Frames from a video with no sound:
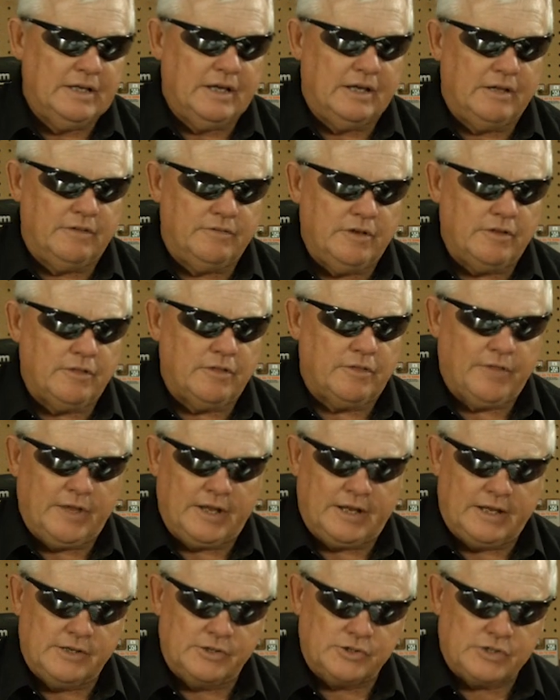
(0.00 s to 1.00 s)
Uh, the other
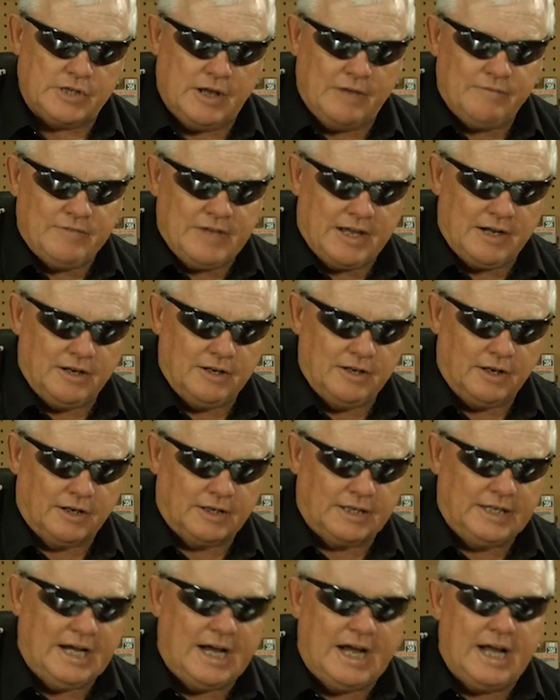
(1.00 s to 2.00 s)
thing is I've got a
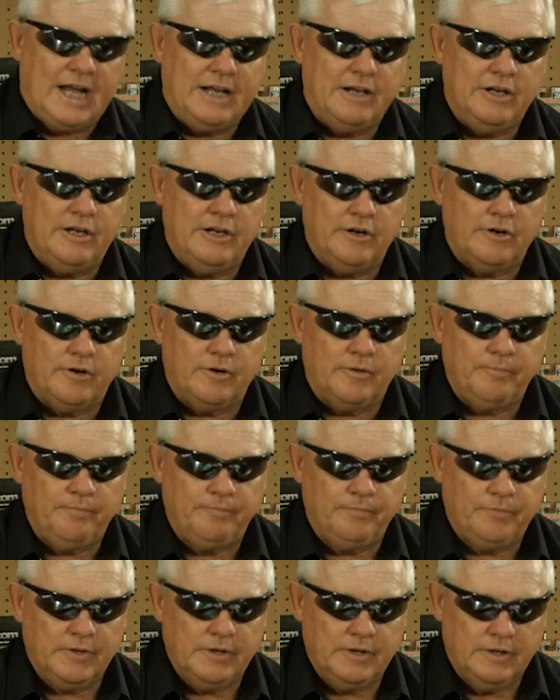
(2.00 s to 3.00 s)
little guide here,
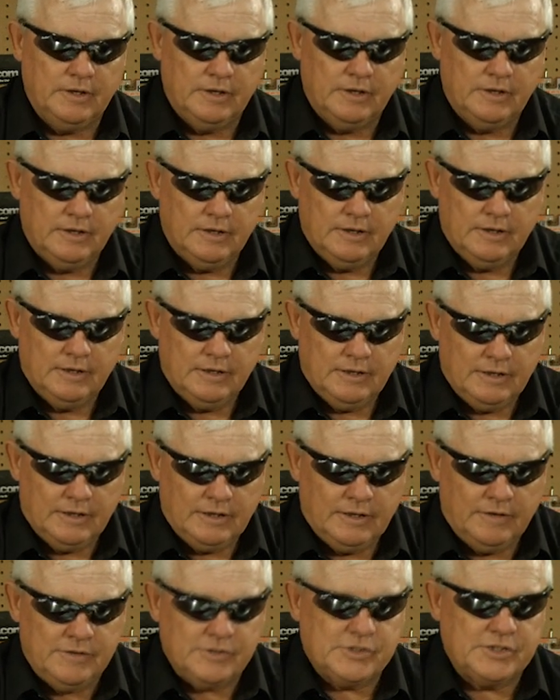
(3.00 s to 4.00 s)

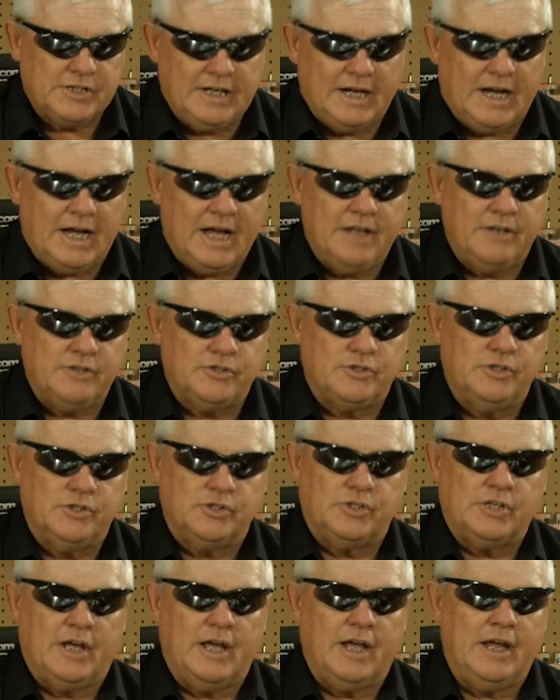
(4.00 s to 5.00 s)
and this guide is
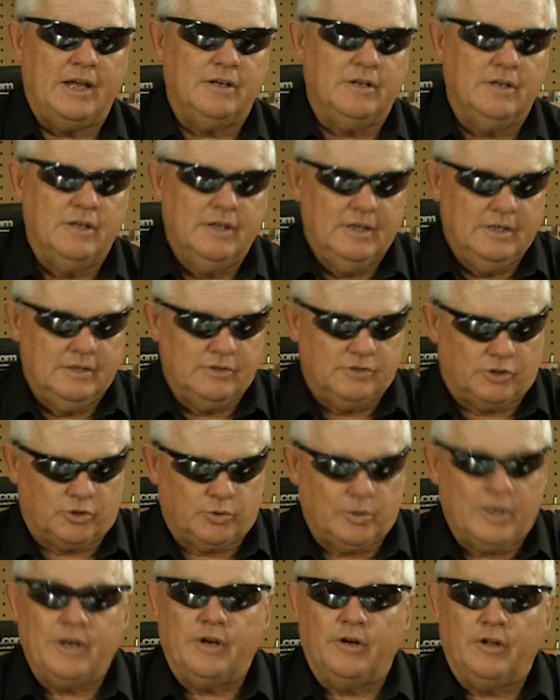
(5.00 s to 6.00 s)
designed to
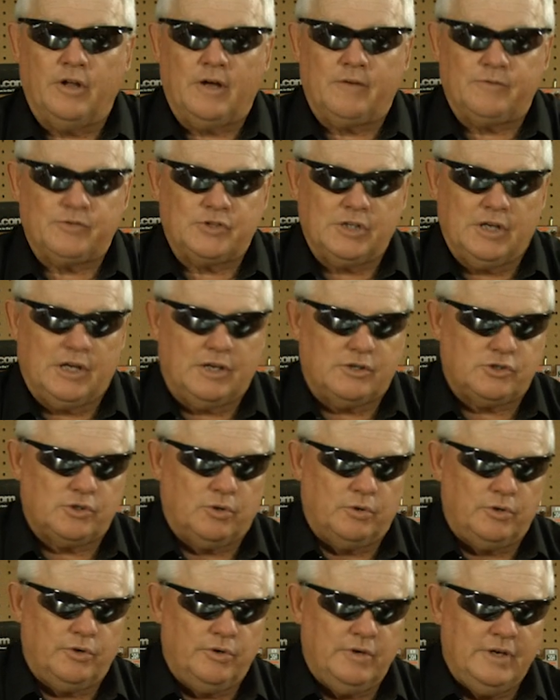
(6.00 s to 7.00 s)
create an offset
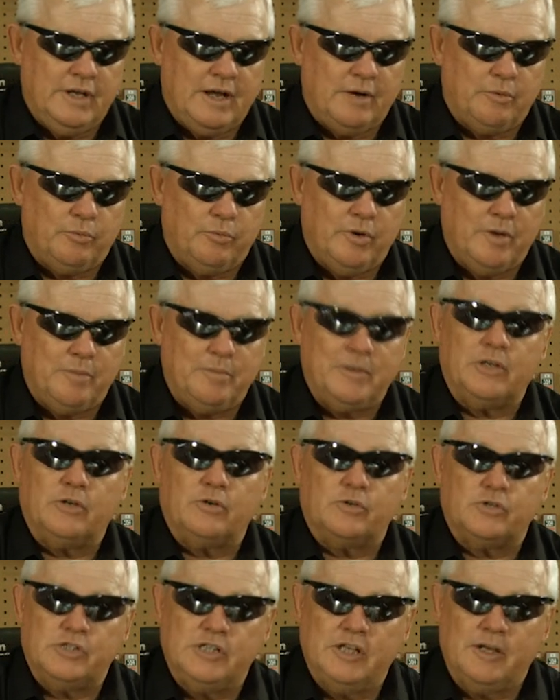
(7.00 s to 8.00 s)
so you're not
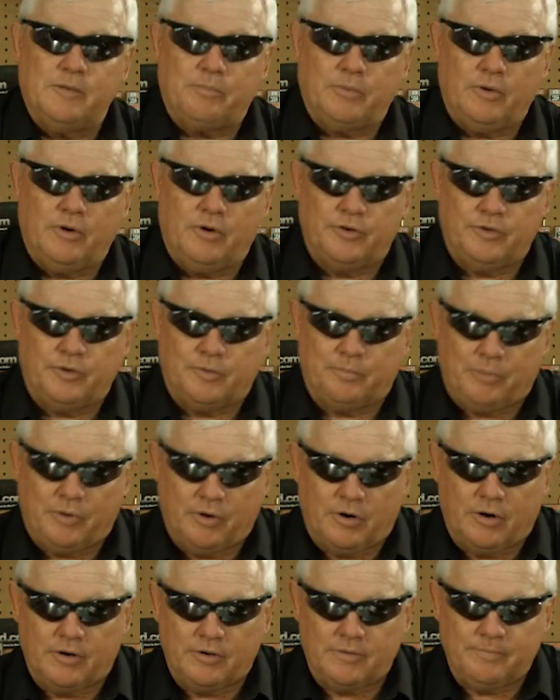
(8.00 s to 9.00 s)
rubbing your tip on your
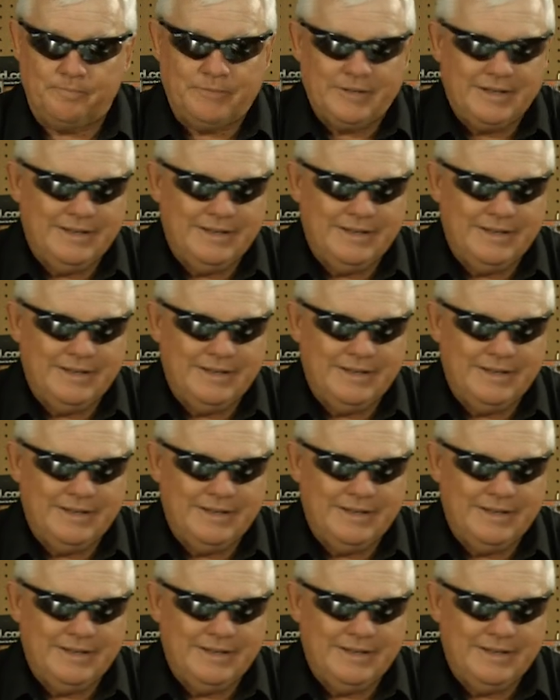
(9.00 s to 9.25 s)
part